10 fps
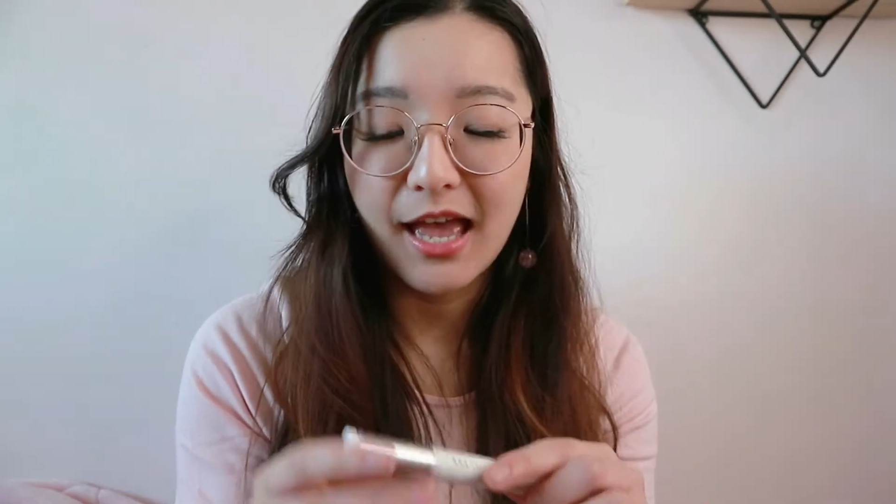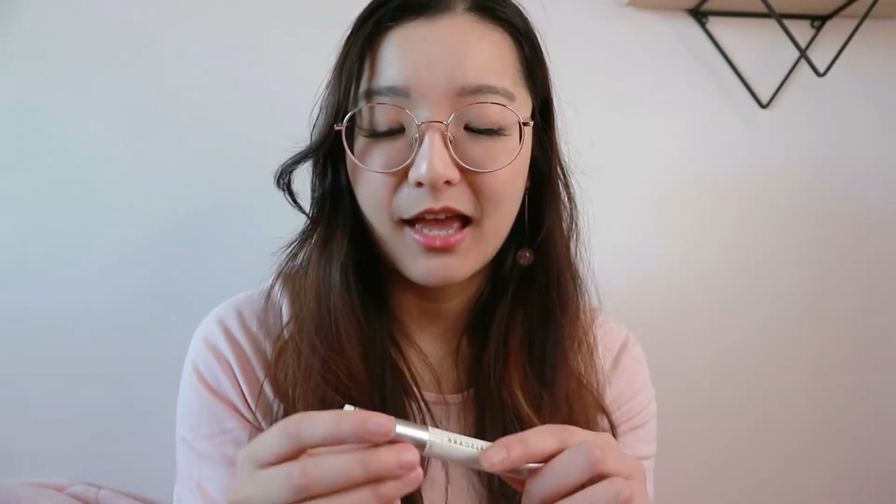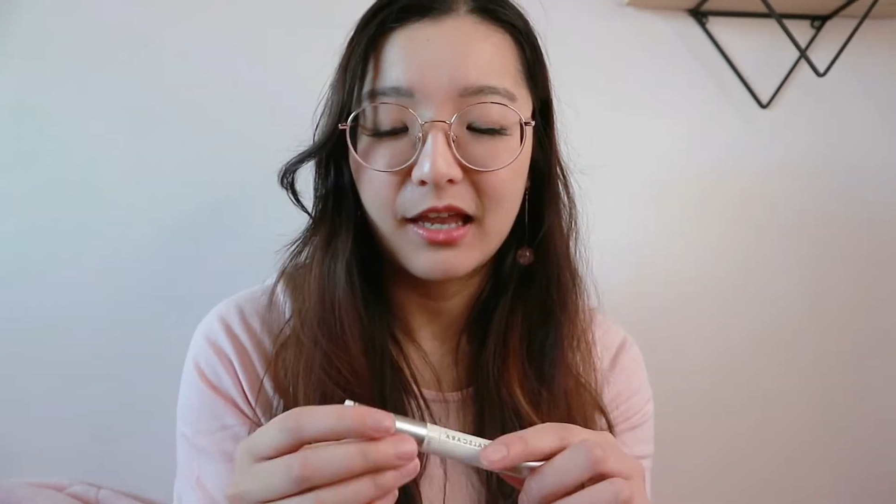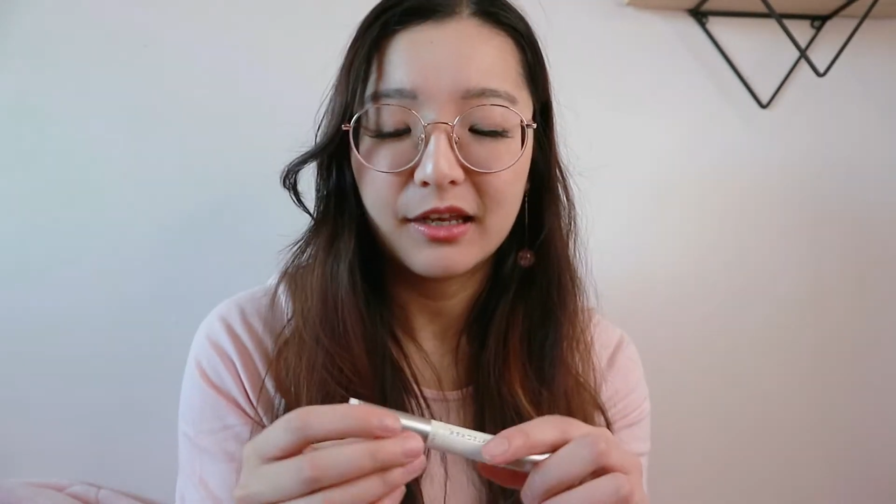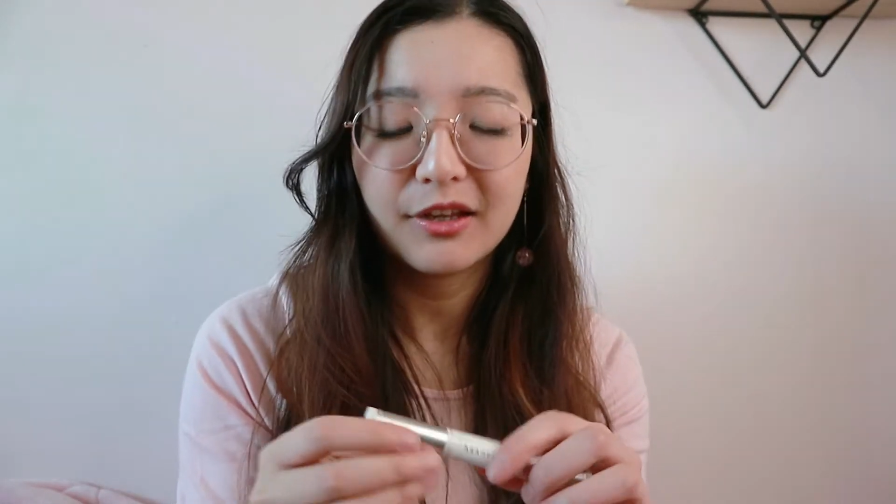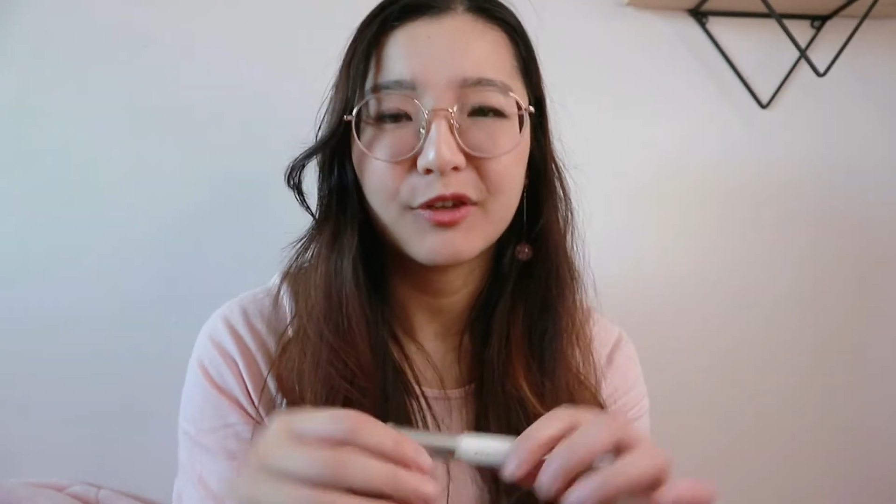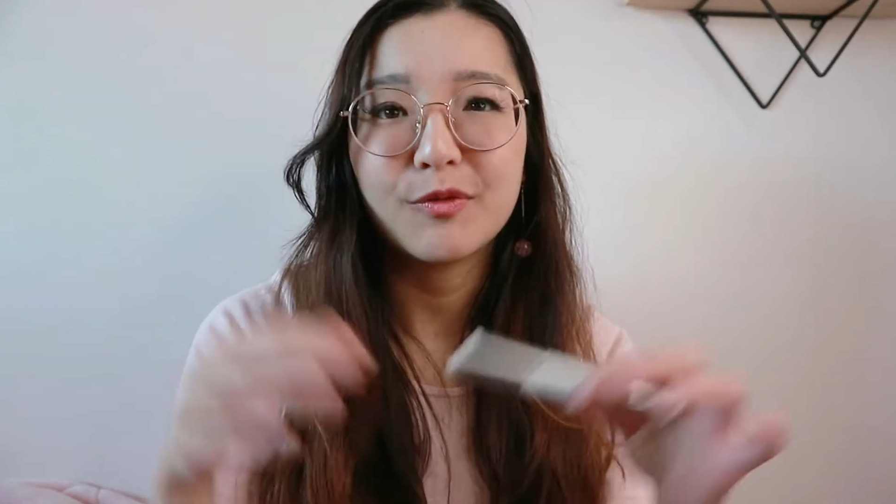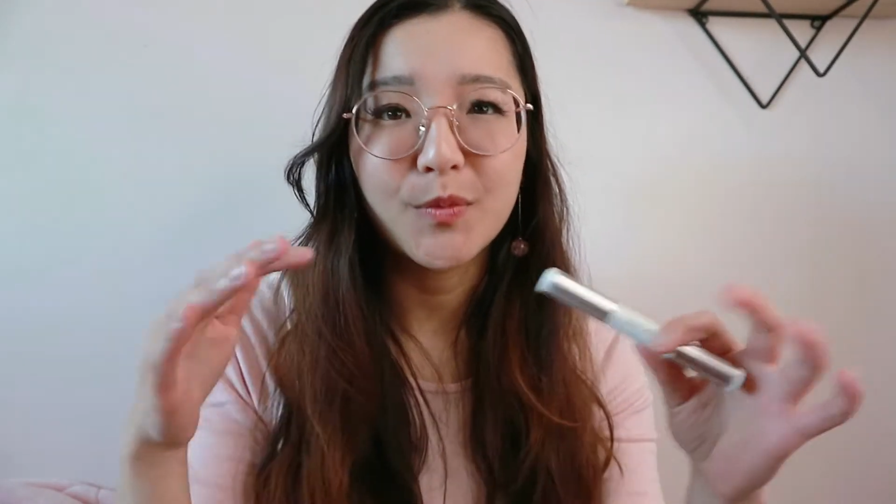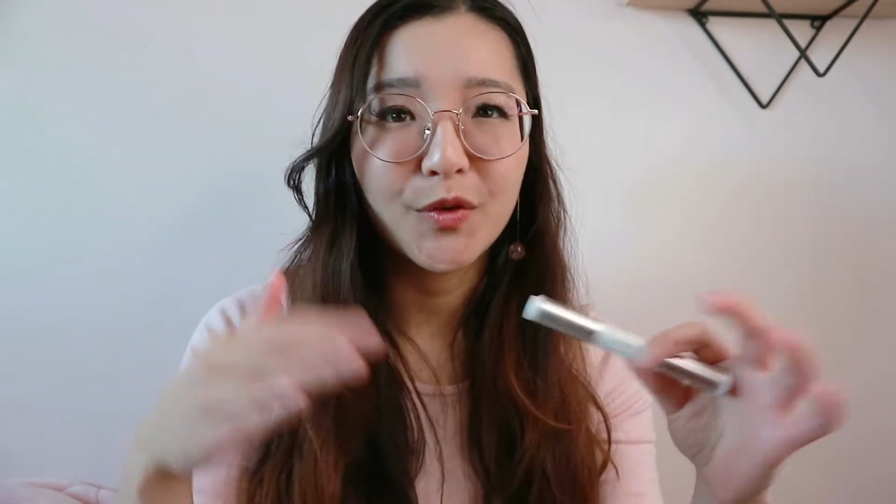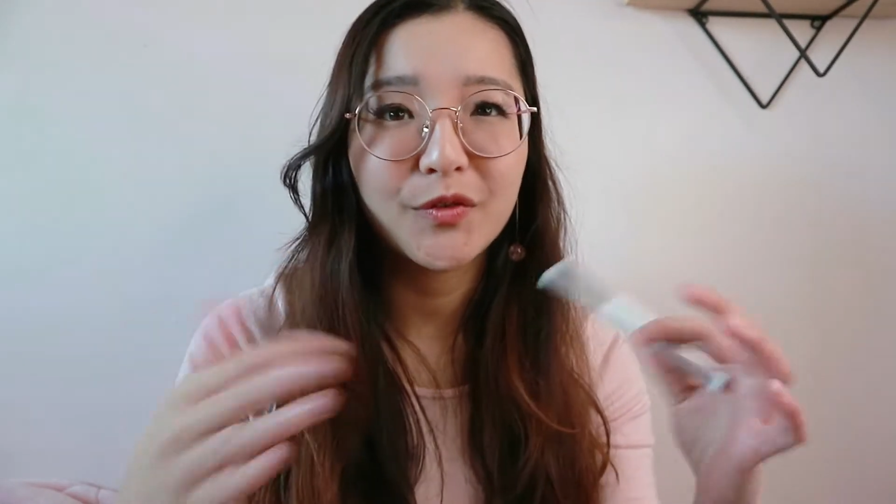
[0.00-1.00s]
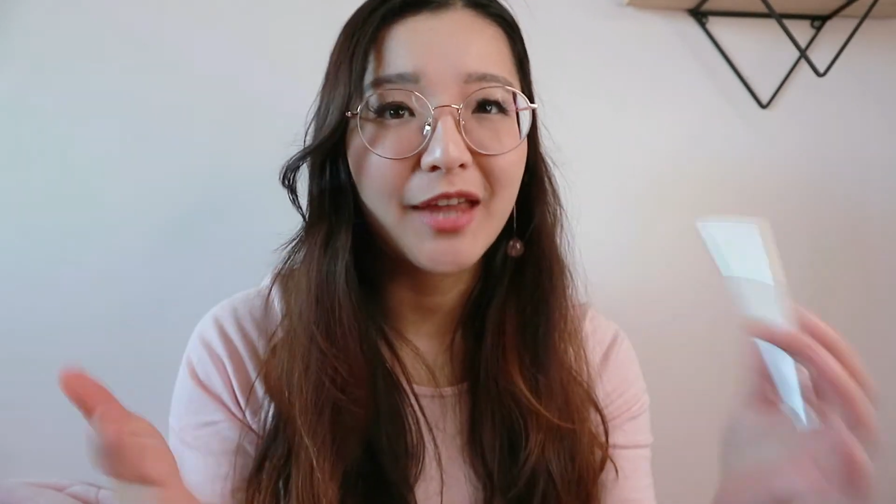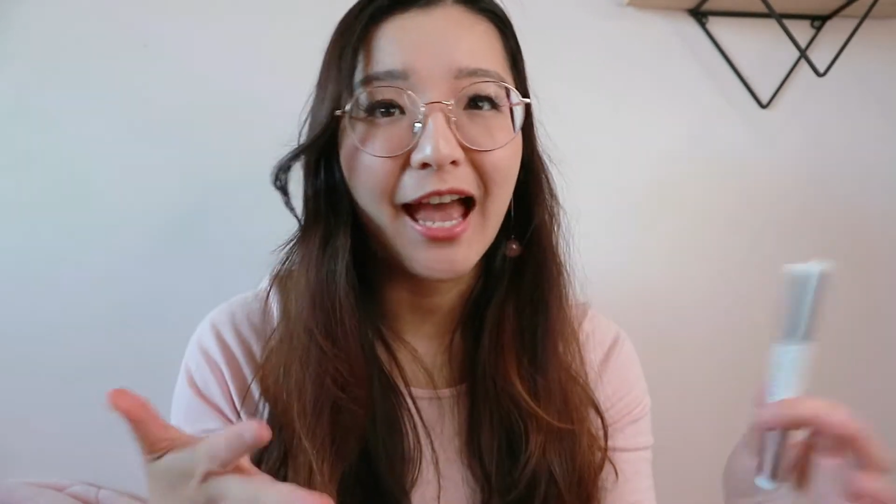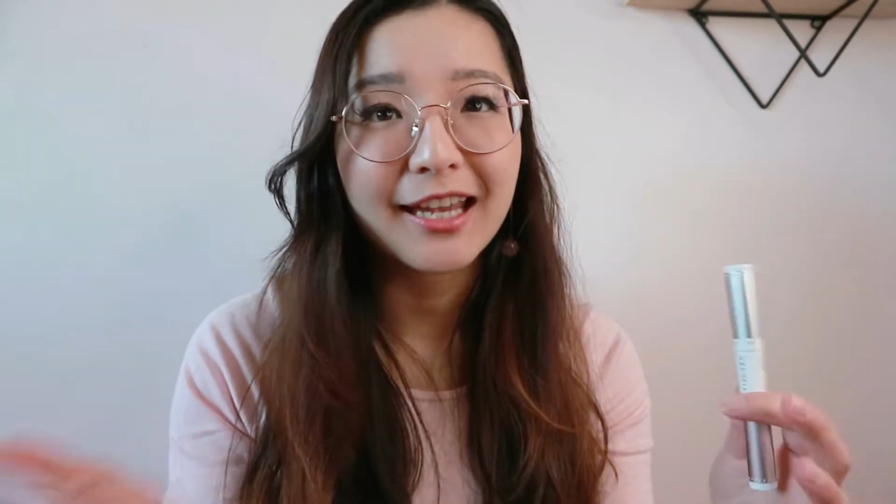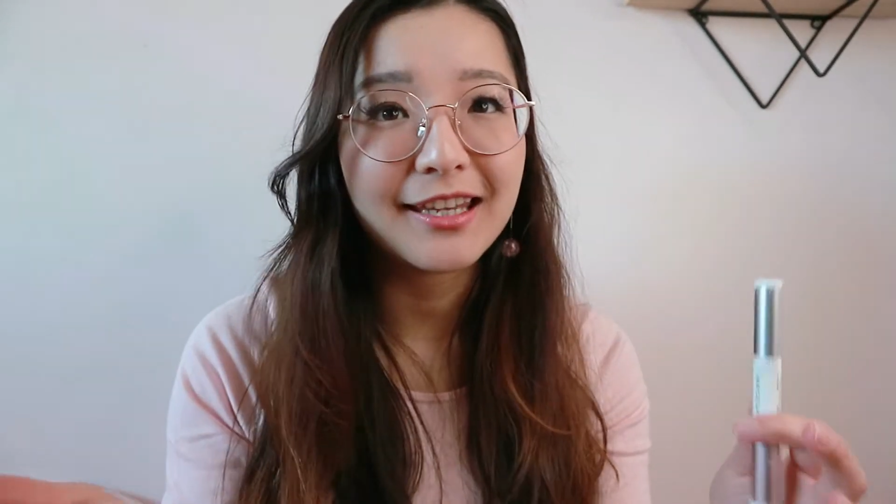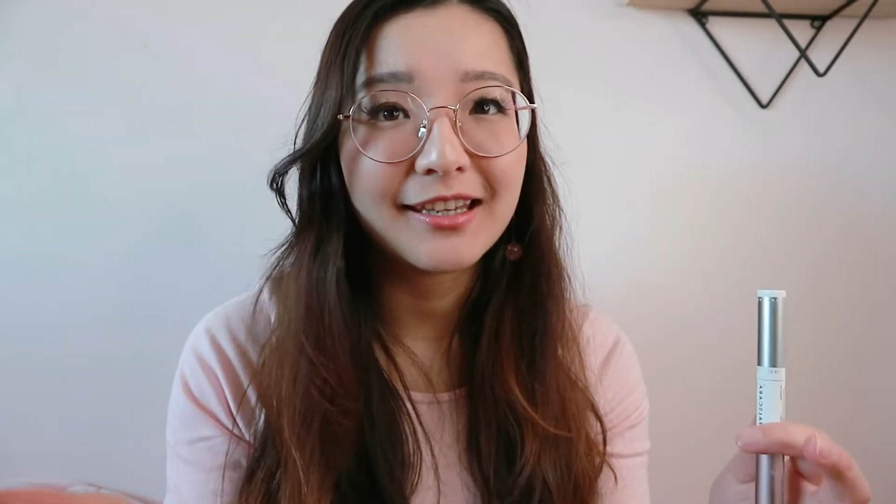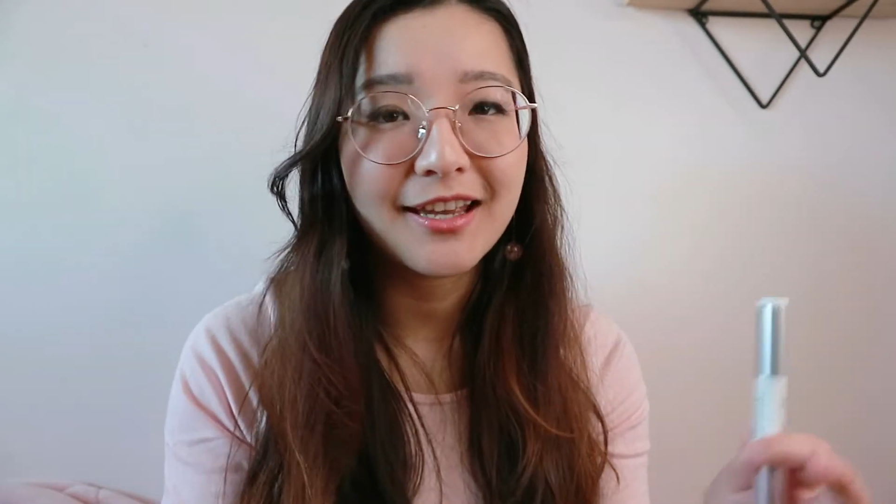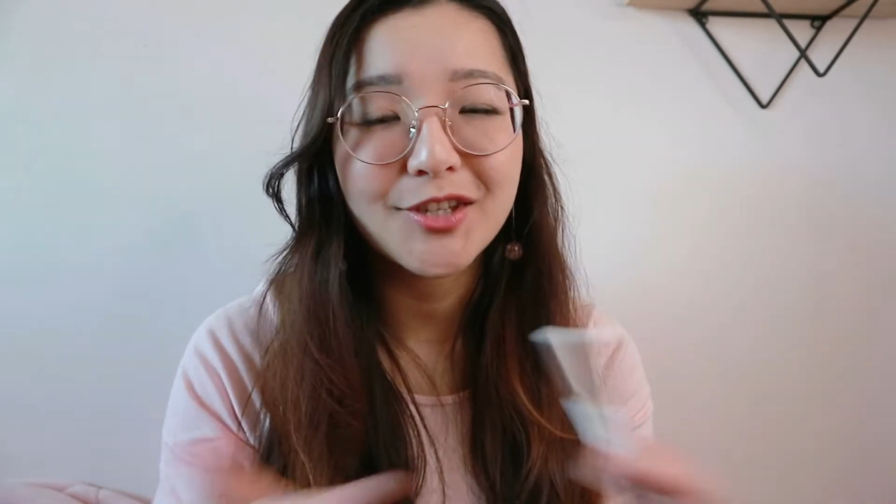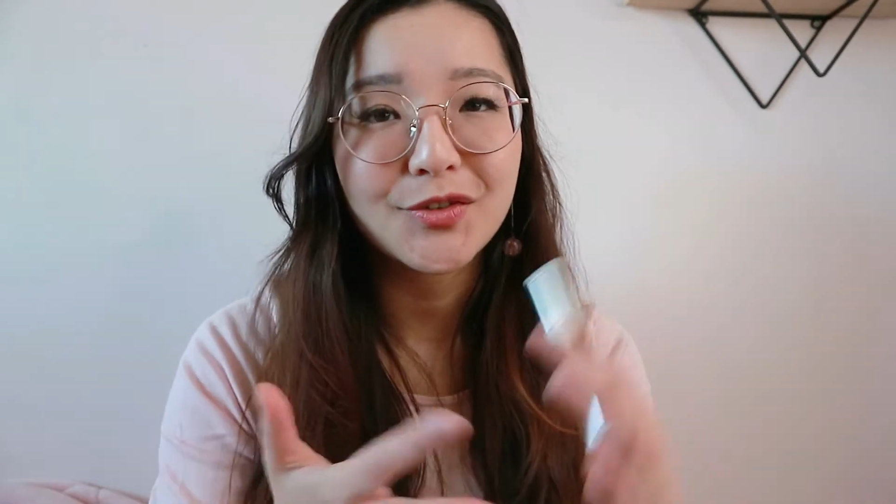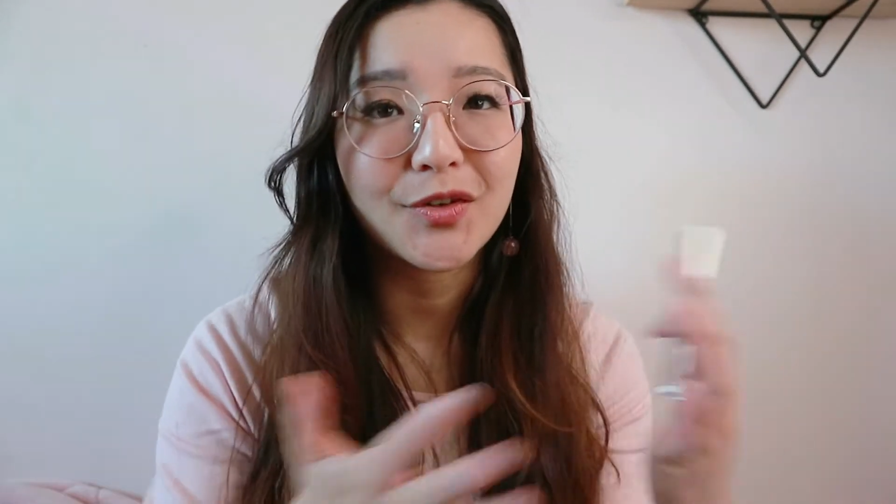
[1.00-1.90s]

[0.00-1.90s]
and like remove tackiness